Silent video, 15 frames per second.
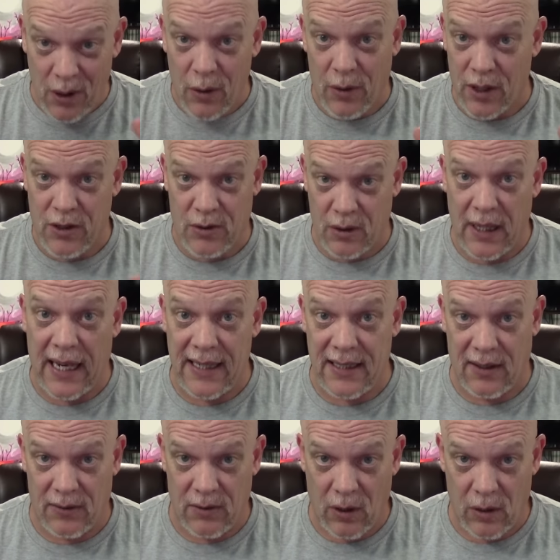know that you
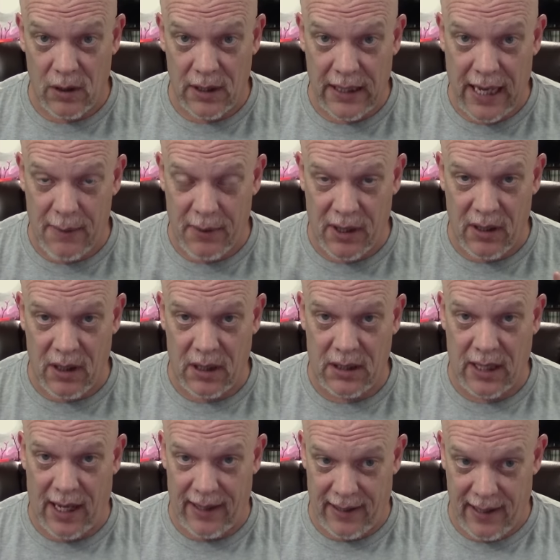guys have totally got me
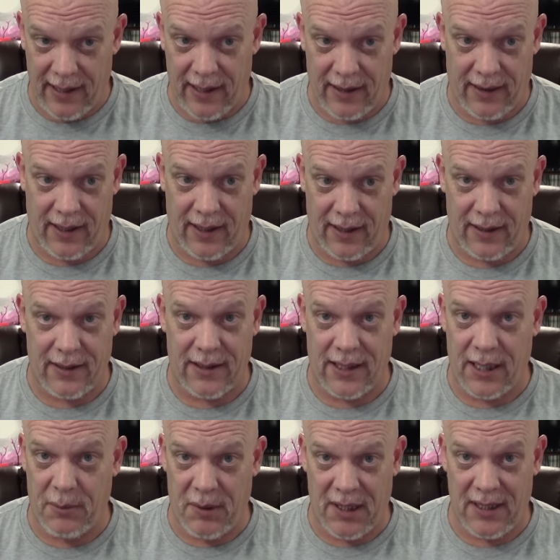hooked on anything
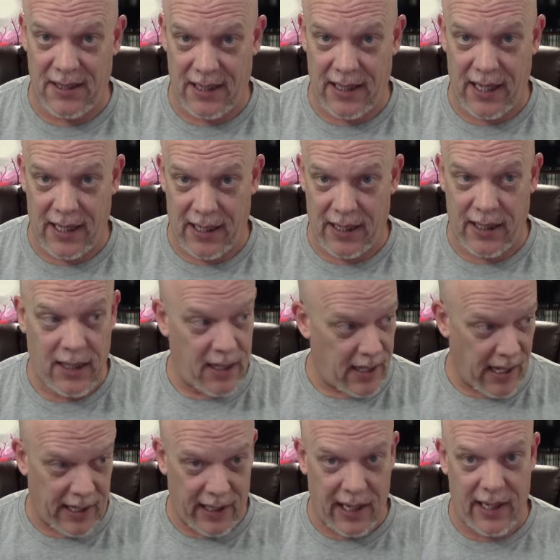DBZA
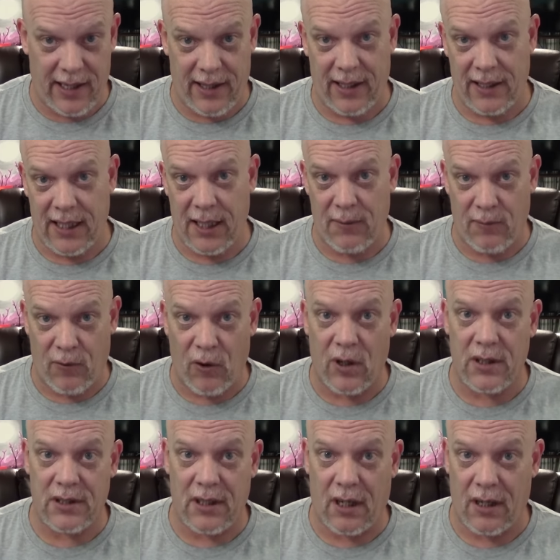and anything Team
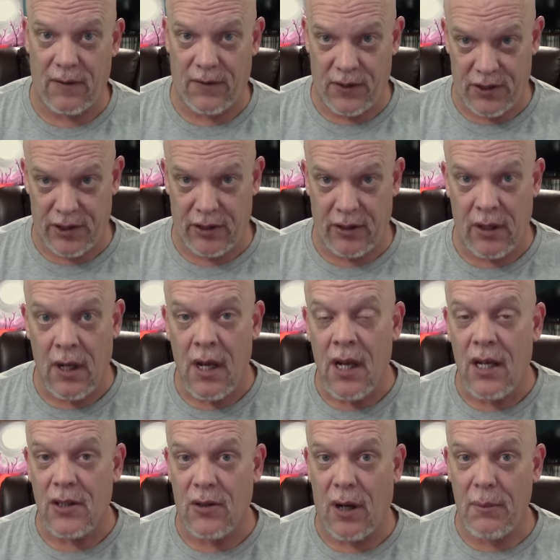4 Star for sure.
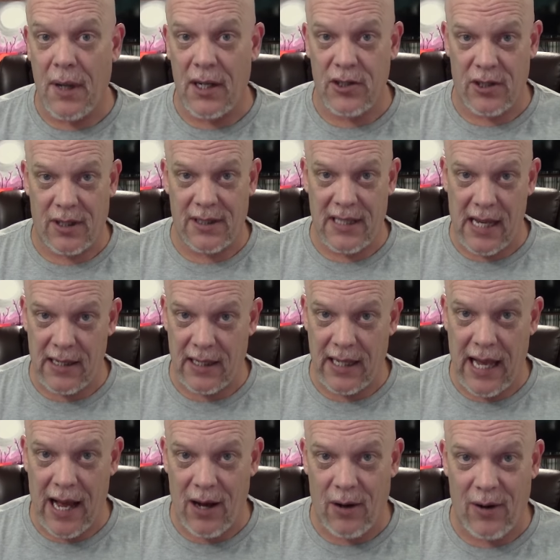So I'm not sure
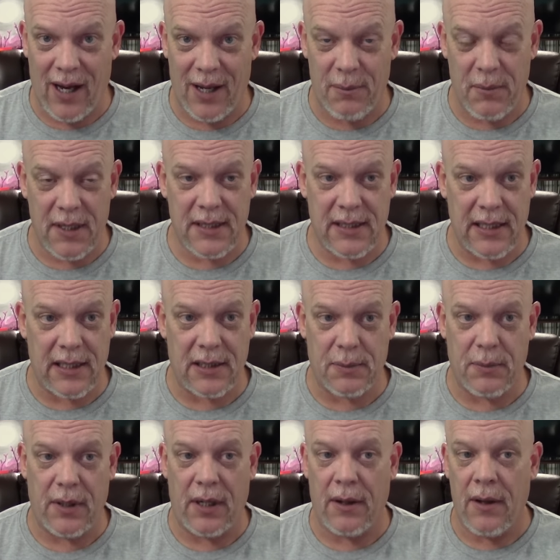exactly how I missed this,
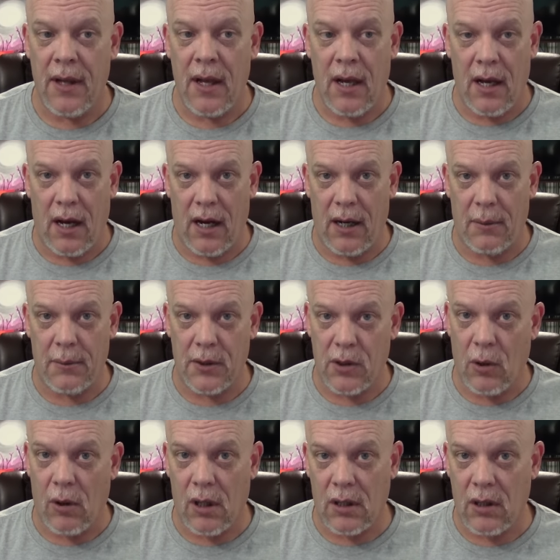but
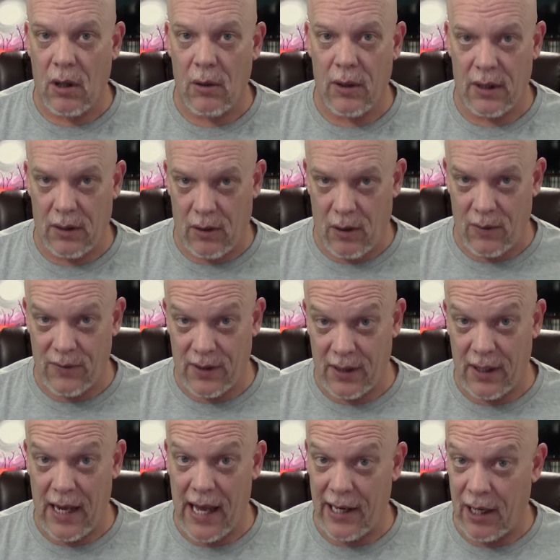Dor Cohen
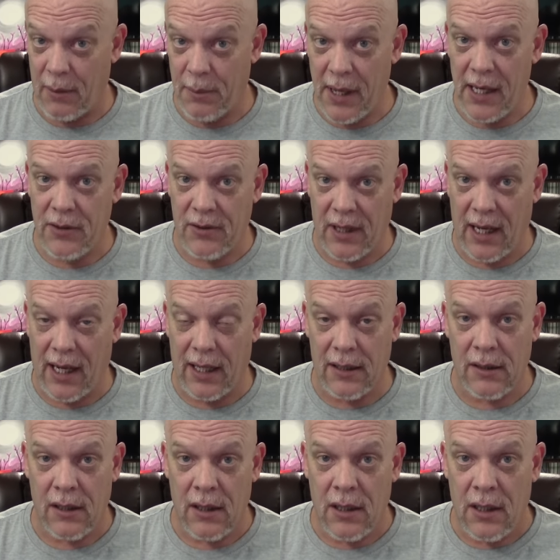over at our
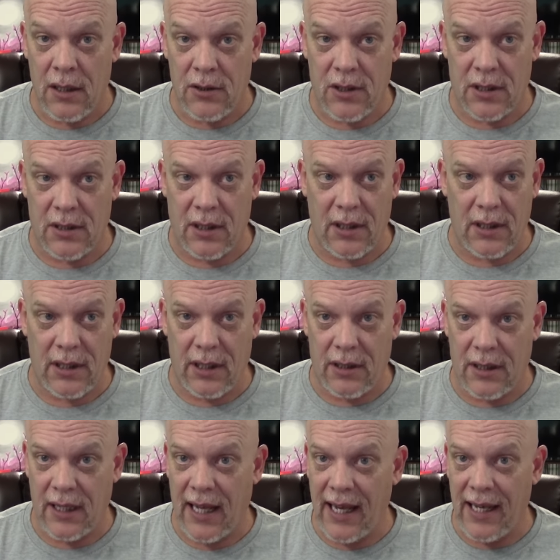Patreon just
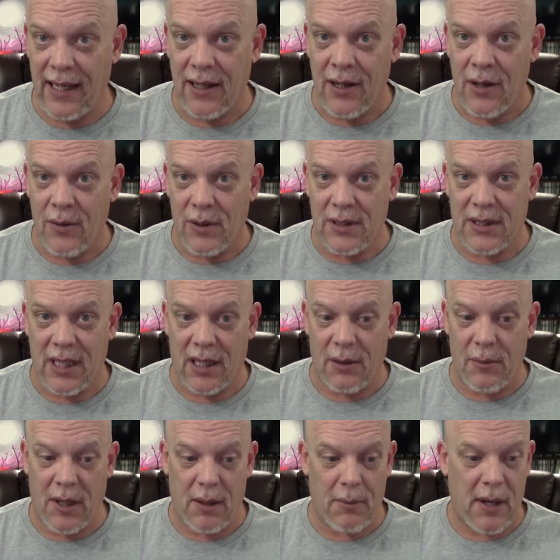earlier today was
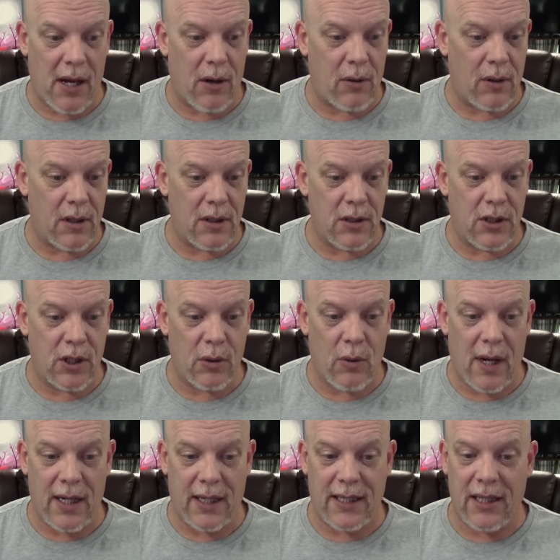telling me about Do You
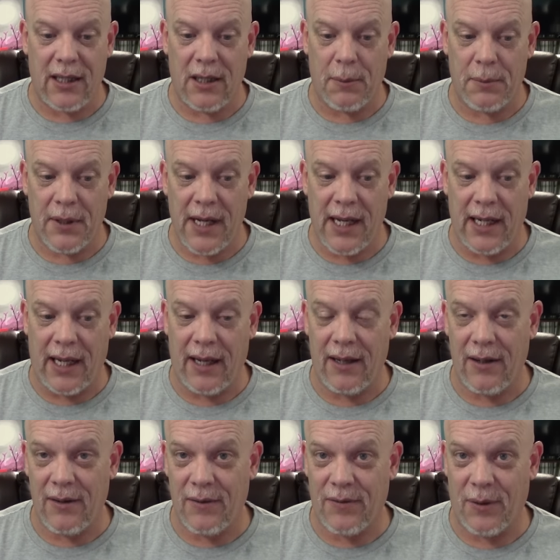Want to Kill a Planet
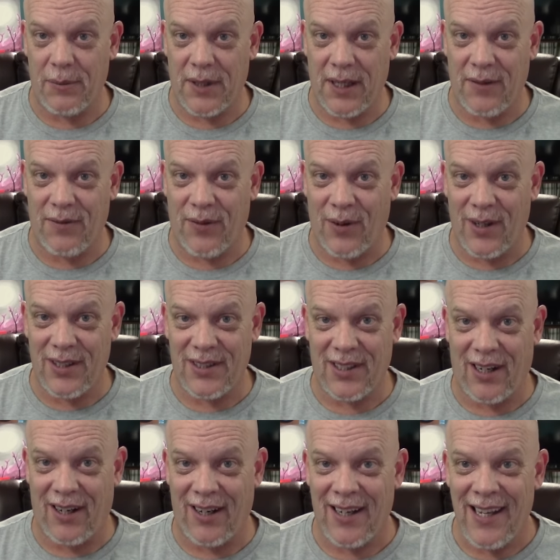from Team 4
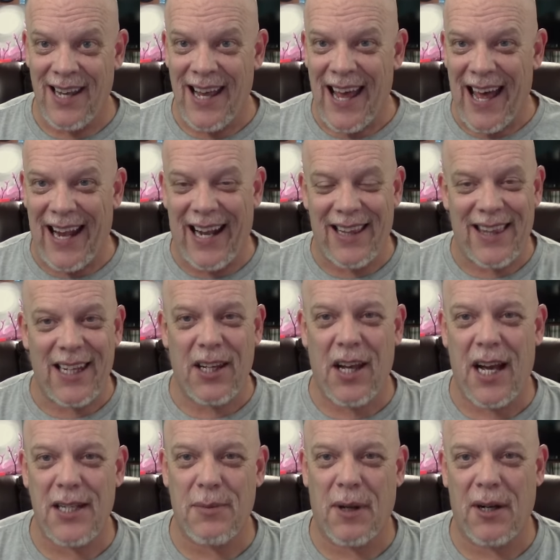Star. And I think you
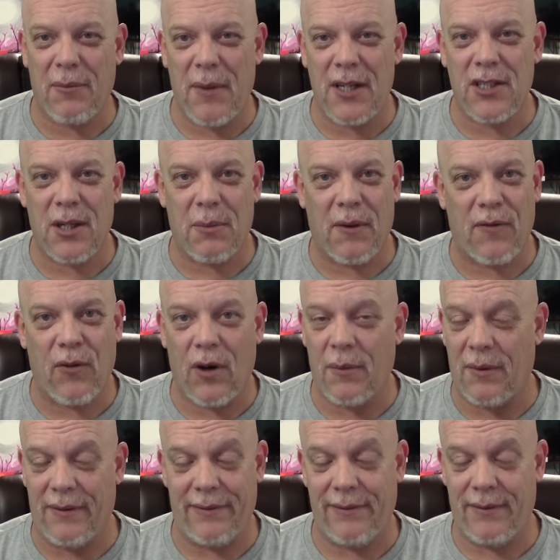guys might have mentioned it before,
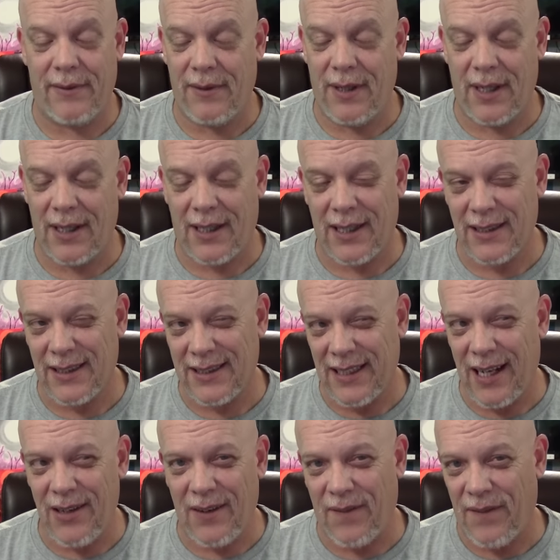but because it
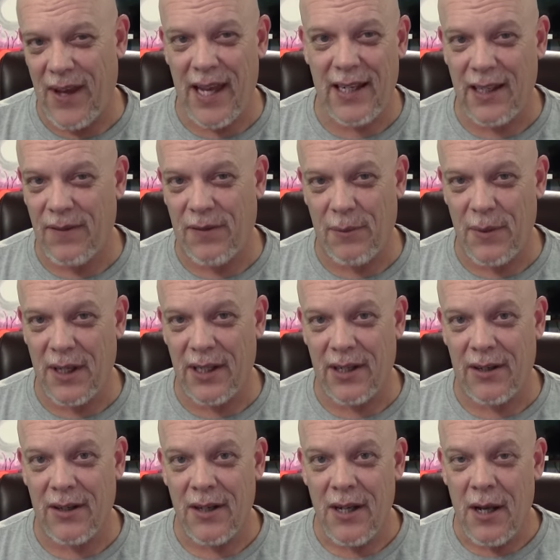sounded vaguely
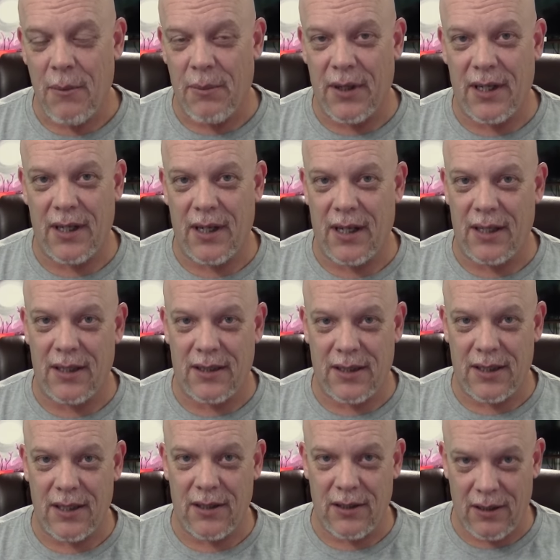familiar, but
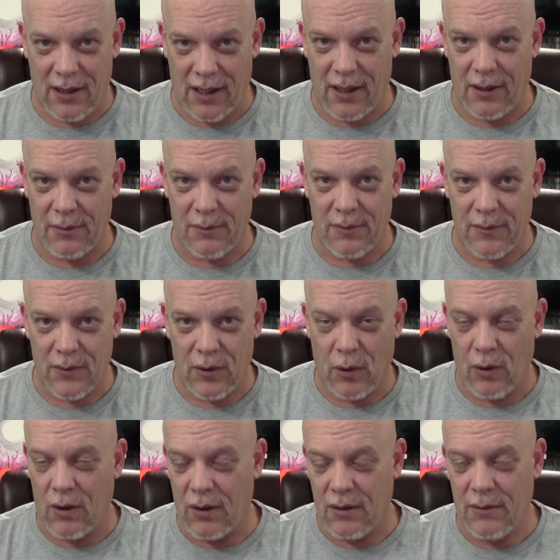until
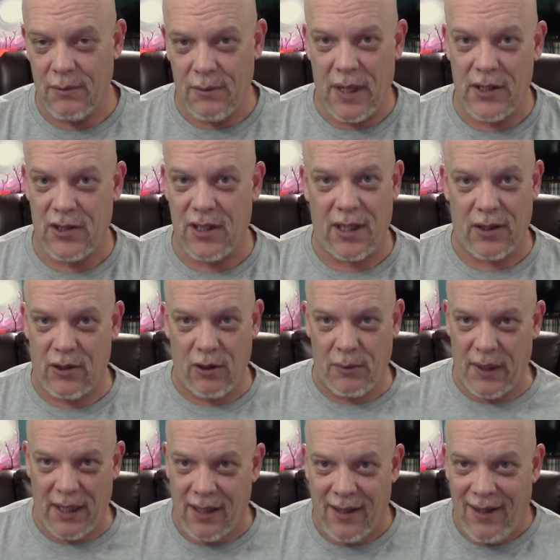Dor mentioned it to
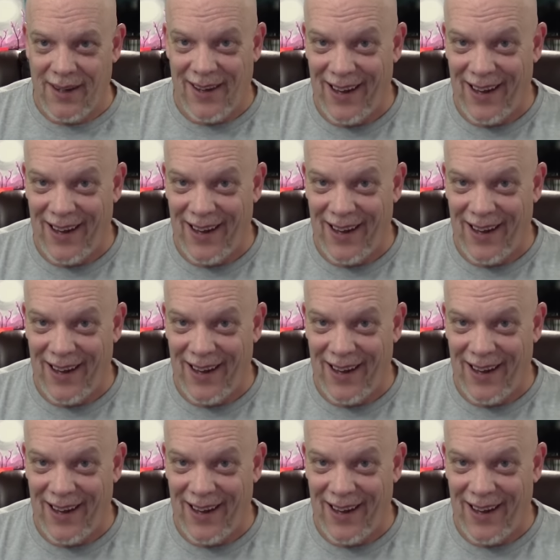me,